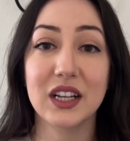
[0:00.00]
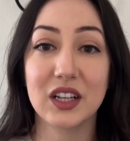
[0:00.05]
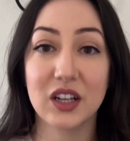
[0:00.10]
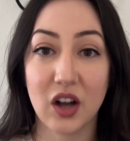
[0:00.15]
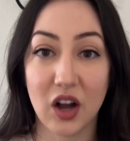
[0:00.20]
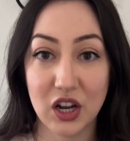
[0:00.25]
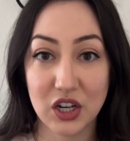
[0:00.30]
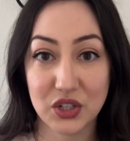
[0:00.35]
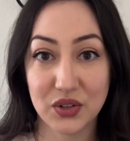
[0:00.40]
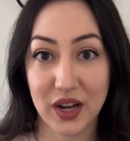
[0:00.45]

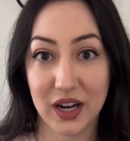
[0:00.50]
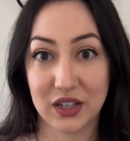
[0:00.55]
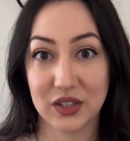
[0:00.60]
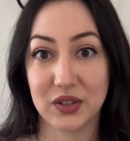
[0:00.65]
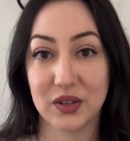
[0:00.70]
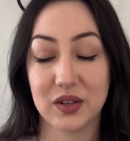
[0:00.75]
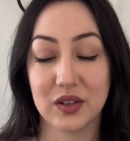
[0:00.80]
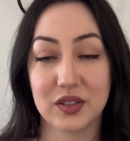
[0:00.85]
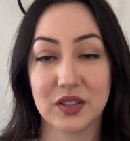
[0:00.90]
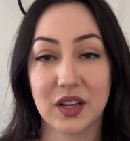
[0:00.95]

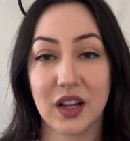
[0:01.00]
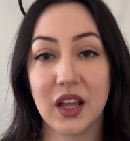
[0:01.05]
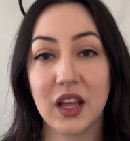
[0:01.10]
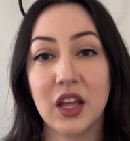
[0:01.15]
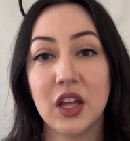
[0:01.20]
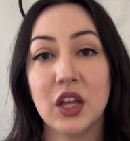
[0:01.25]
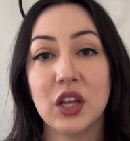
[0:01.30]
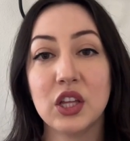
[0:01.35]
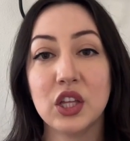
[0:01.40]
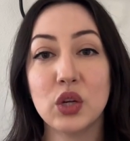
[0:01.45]
Contractors.
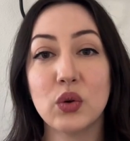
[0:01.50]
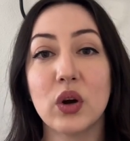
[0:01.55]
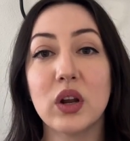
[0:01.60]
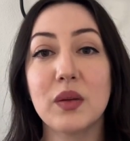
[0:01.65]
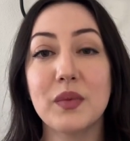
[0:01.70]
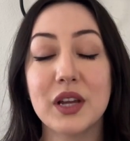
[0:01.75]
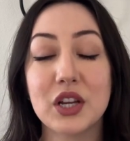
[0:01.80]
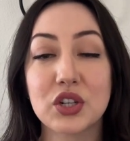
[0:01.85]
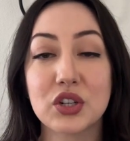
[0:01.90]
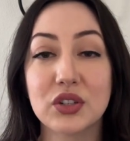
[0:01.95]
You want
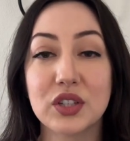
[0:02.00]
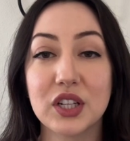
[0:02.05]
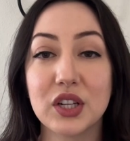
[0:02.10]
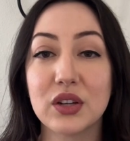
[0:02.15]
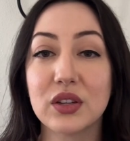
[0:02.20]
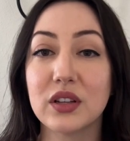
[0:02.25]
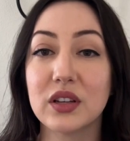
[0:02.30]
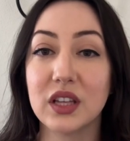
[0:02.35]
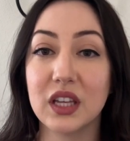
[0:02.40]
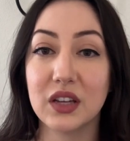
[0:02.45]
to make sure that
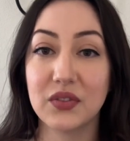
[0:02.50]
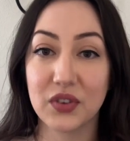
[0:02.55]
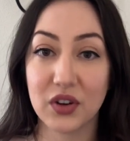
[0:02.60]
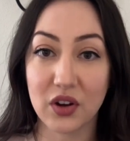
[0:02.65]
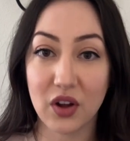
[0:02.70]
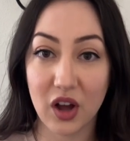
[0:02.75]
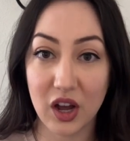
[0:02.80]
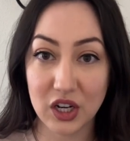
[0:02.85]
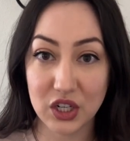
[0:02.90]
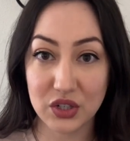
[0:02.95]
you're looking for
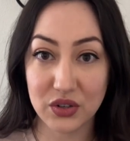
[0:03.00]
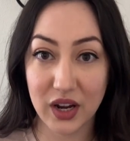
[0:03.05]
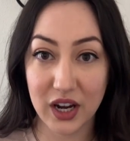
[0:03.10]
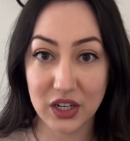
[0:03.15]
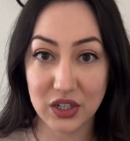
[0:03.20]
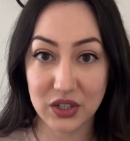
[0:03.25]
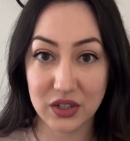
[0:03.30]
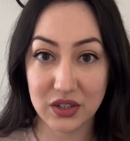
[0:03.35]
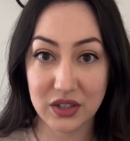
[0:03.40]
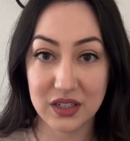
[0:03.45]

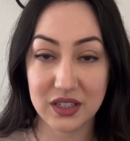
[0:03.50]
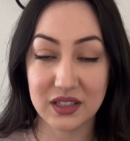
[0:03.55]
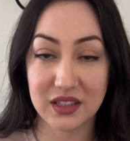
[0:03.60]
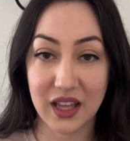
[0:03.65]
contractors